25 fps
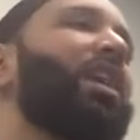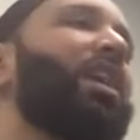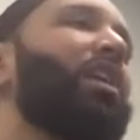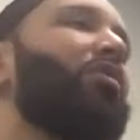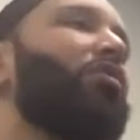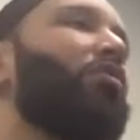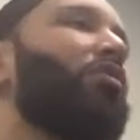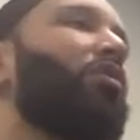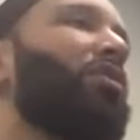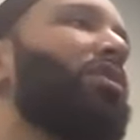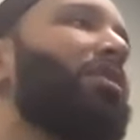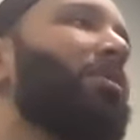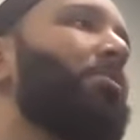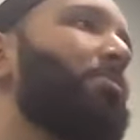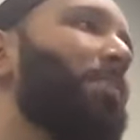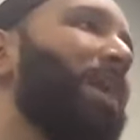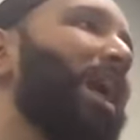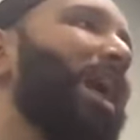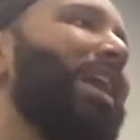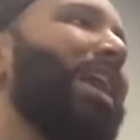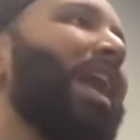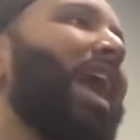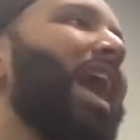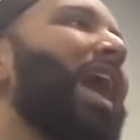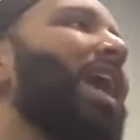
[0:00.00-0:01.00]
it for the
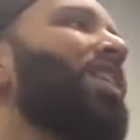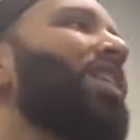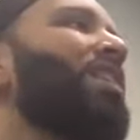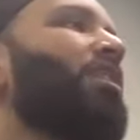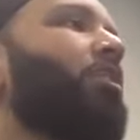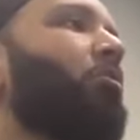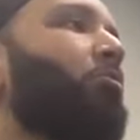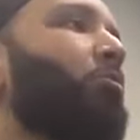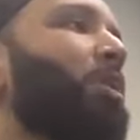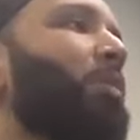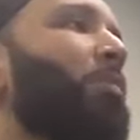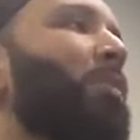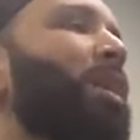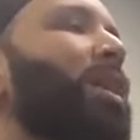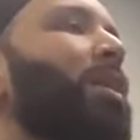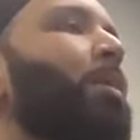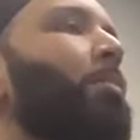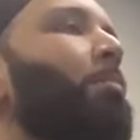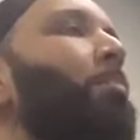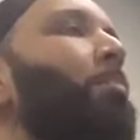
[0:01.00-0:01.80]
men and the women,